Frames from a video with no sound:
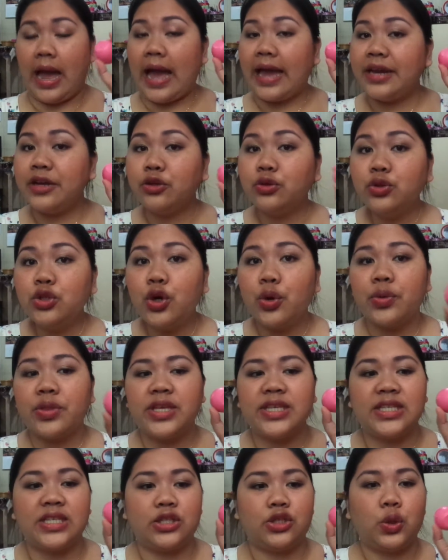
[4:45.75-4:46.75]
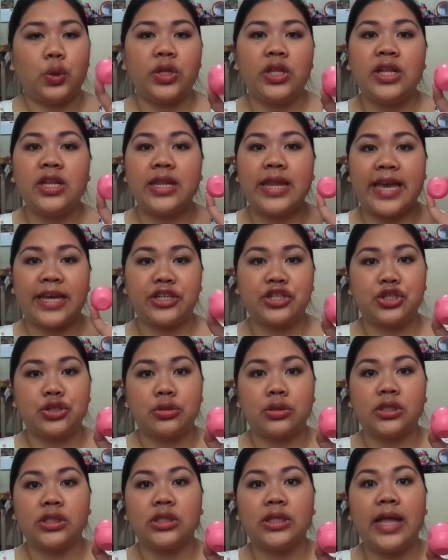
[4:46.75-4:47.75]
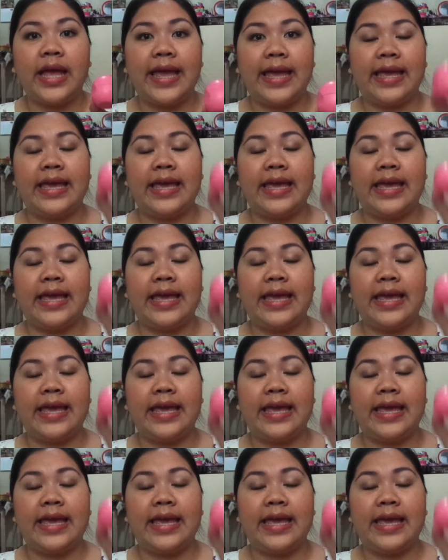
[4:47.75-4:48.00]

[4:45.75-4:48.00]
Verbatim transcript: I don't know, this is totally natural